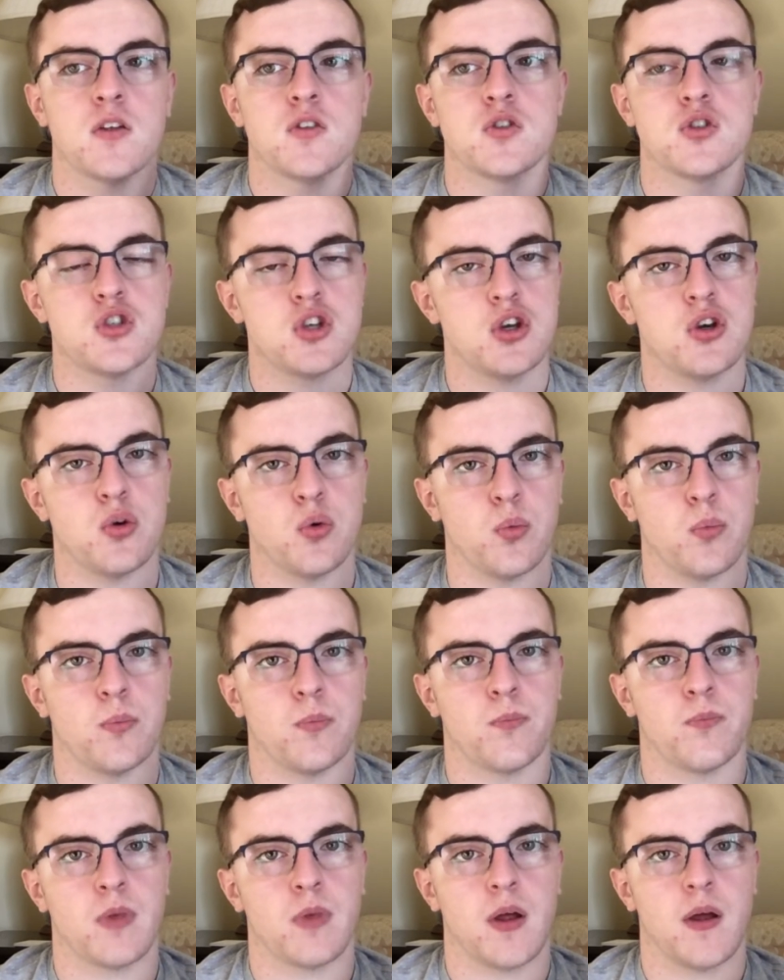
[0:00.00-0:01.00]
Two,
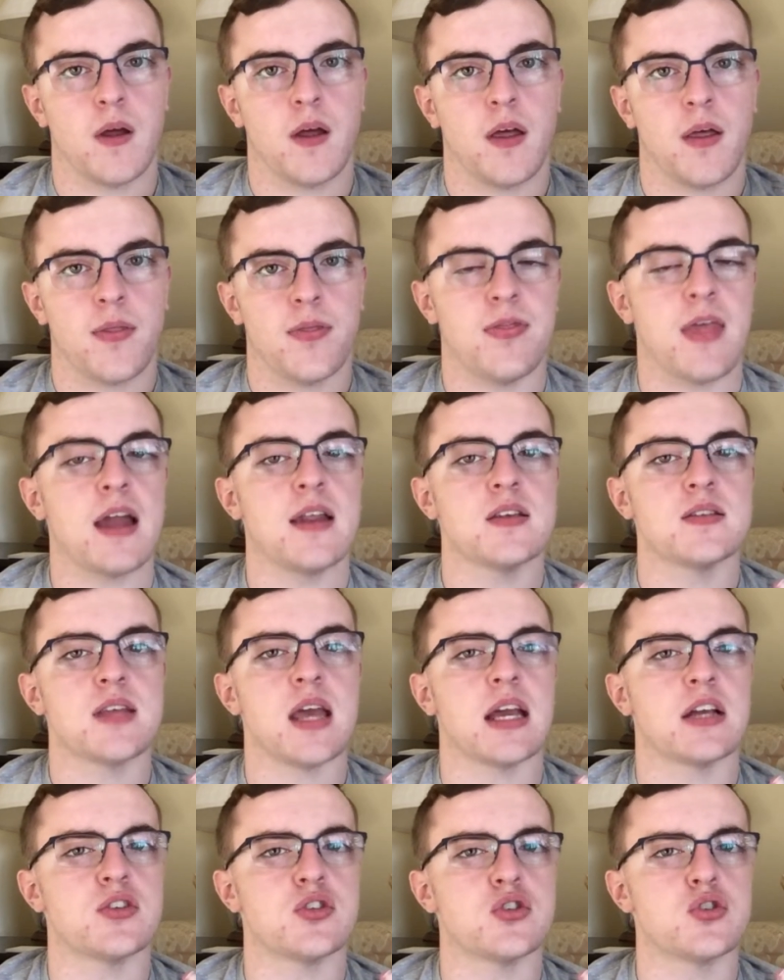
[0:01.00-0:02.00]
that is
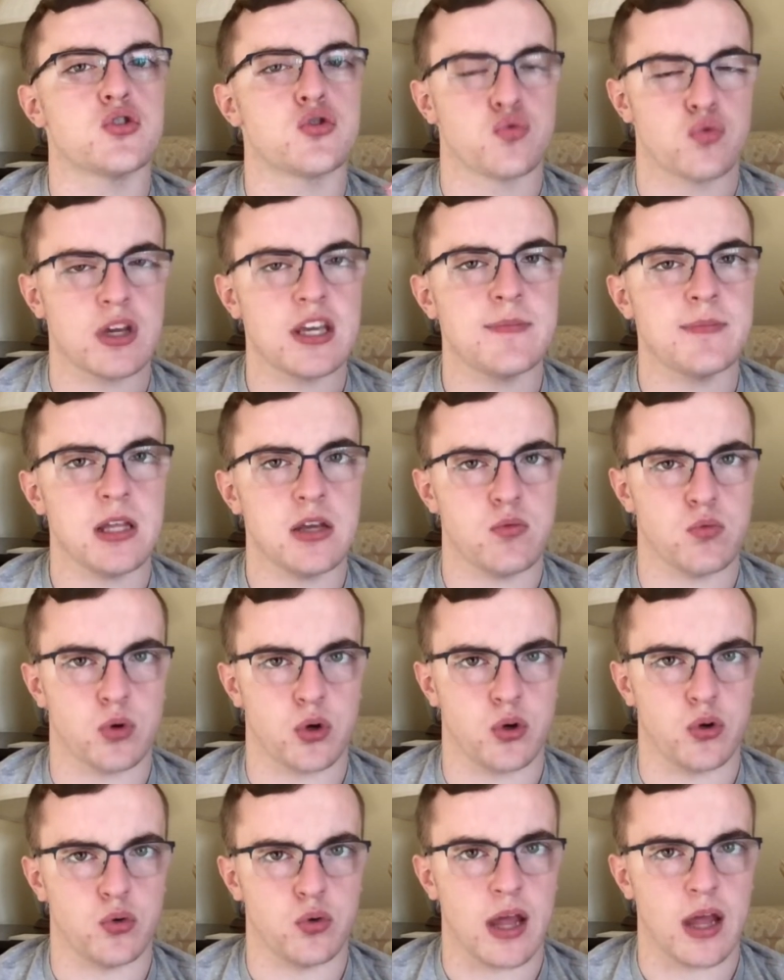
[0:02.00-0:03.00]
extremely
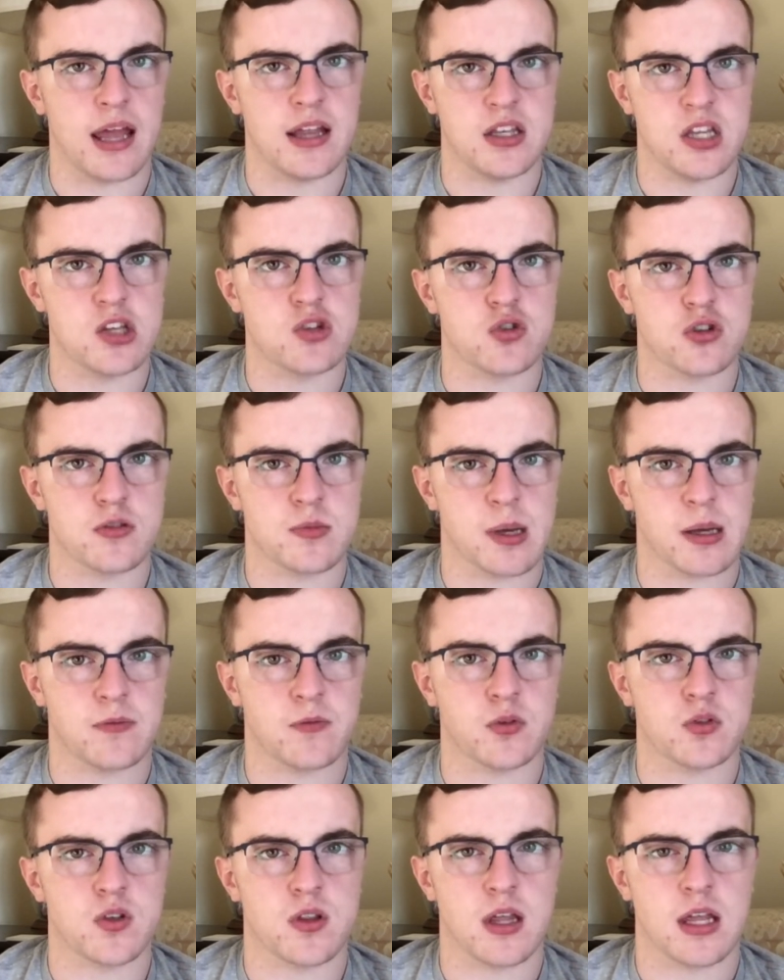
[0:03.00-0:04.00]
rude and
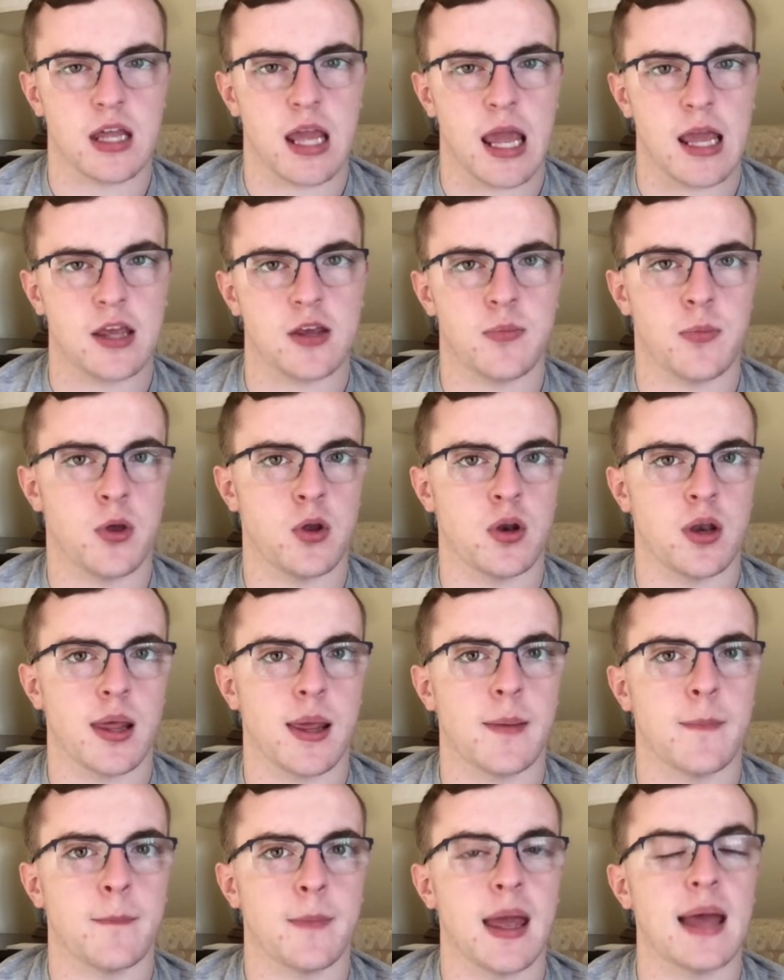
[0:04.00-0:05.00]
disrespectful to the gay community,
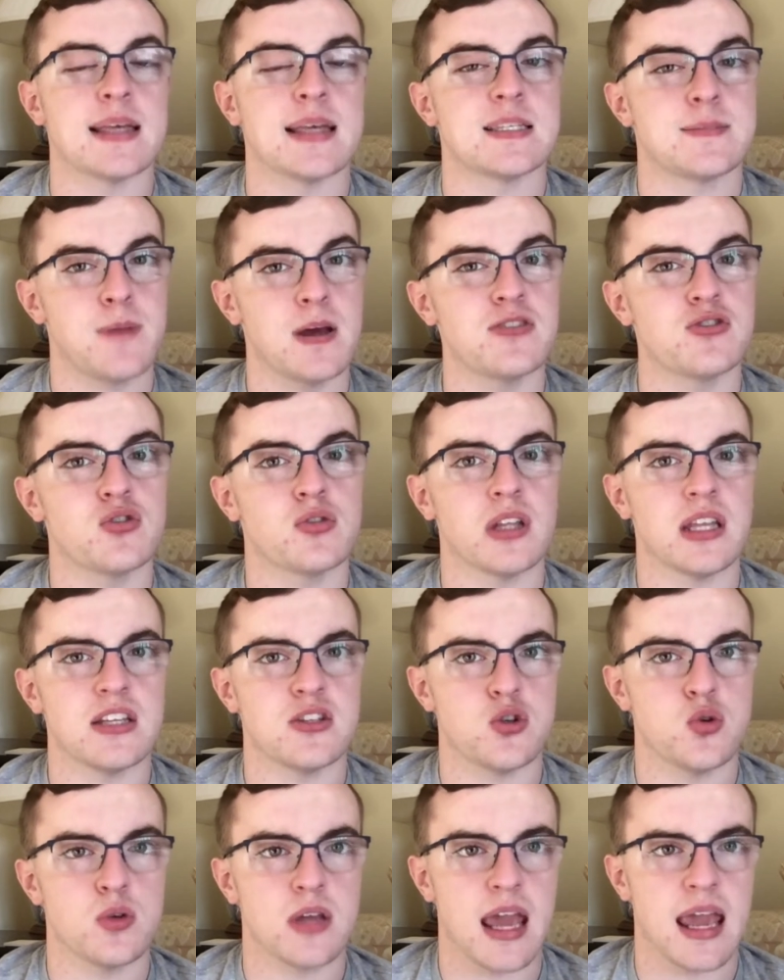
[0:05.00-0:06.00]
especially
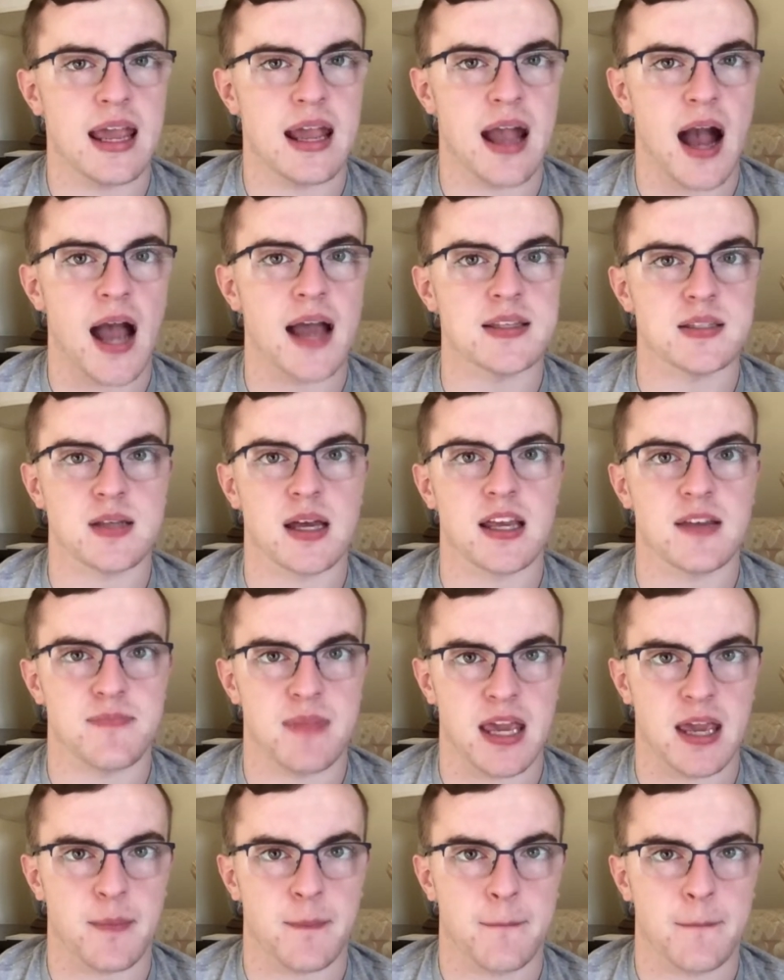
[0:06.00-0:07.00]
to gay guys like
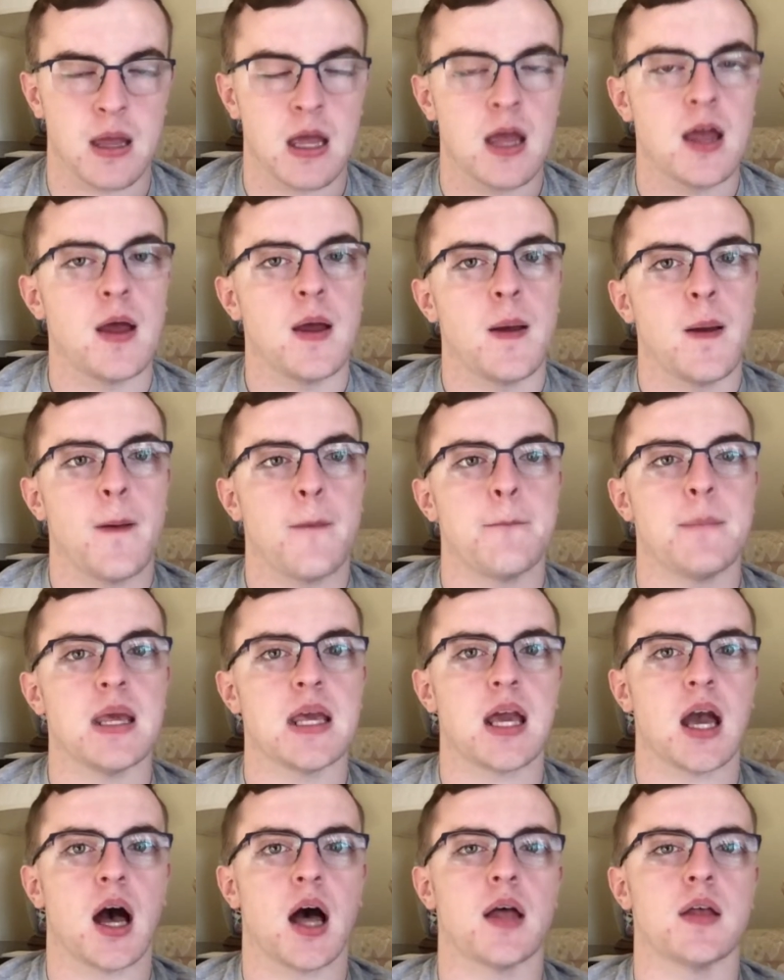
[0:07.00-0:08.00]
me,
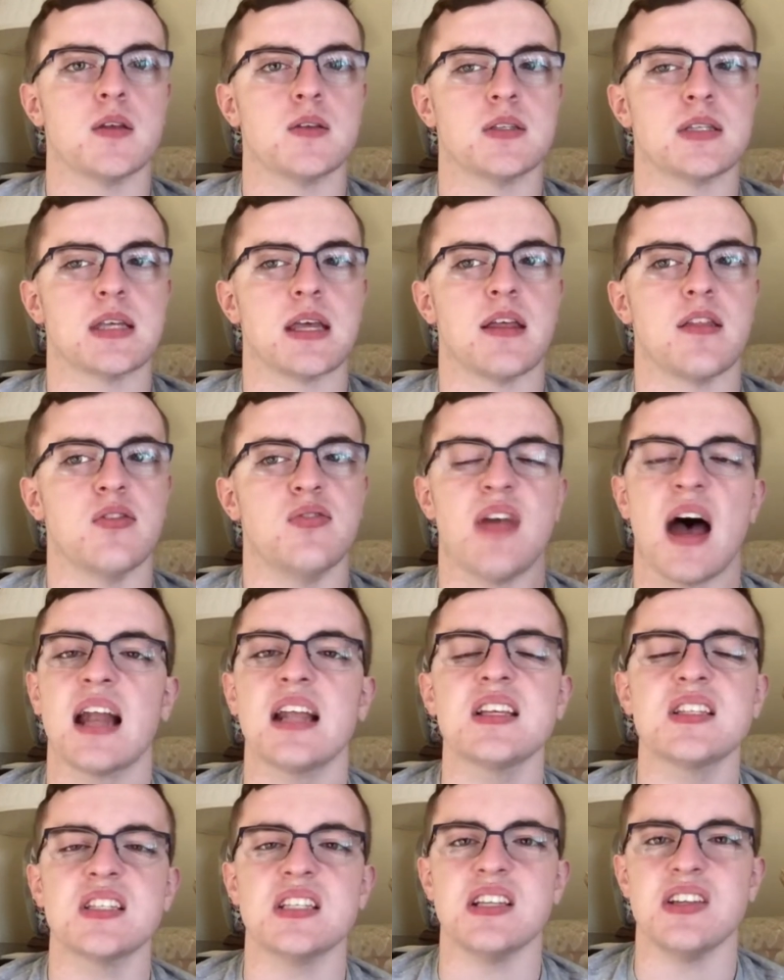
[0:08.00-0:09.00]
because that
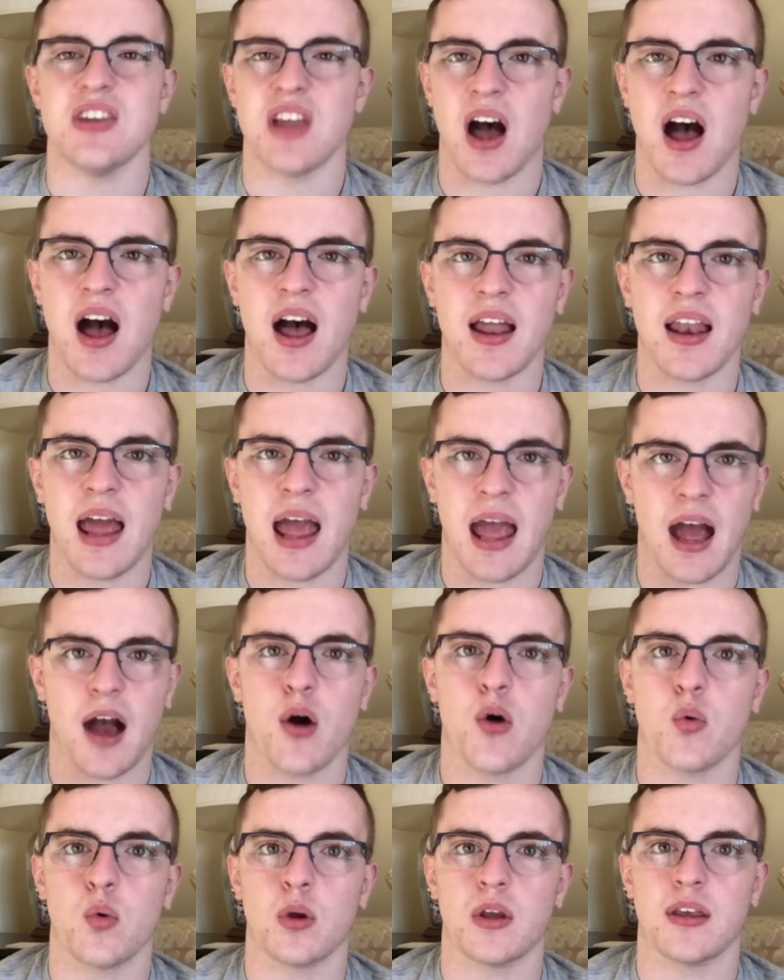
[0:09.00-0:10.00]
is not
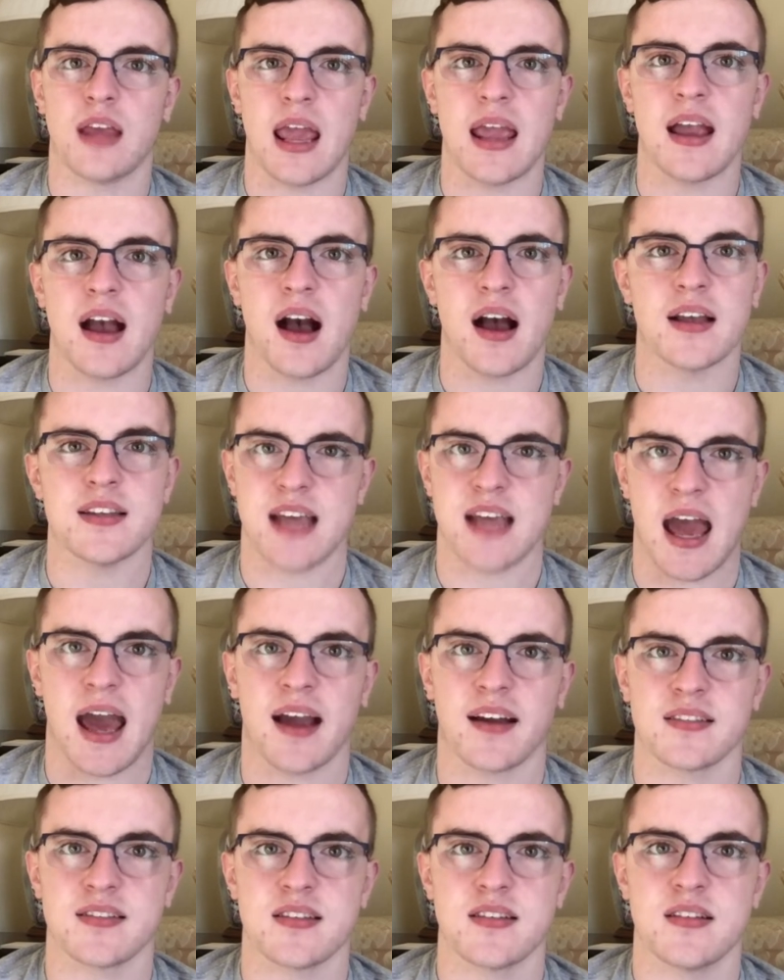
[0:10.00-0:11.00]
how gay guys
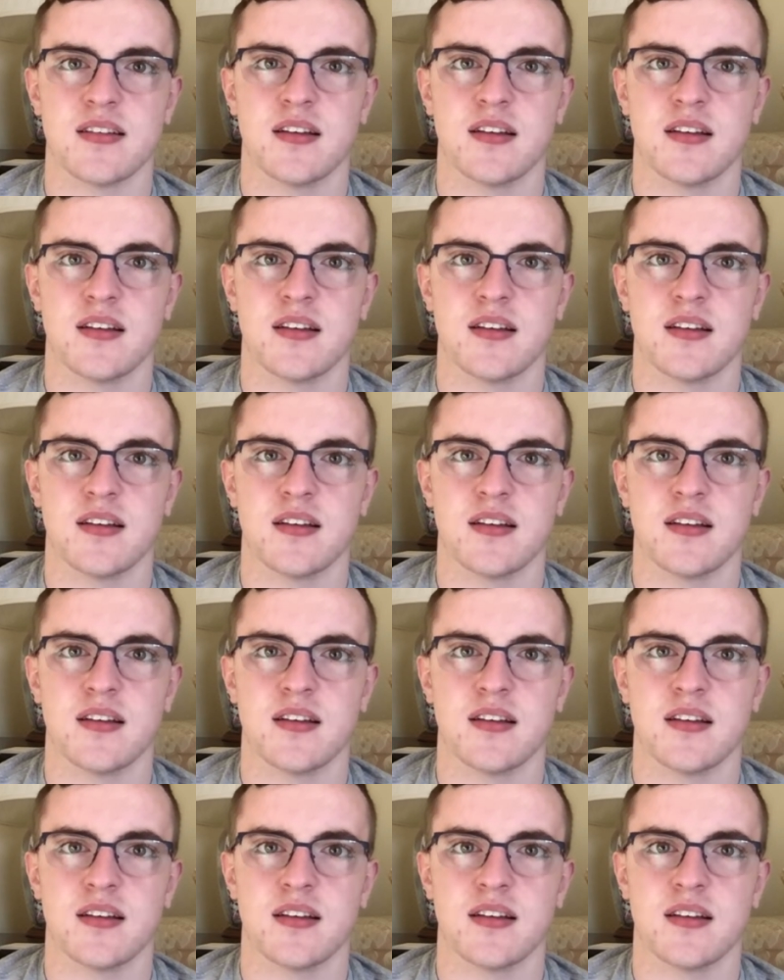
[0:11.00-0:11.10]
act.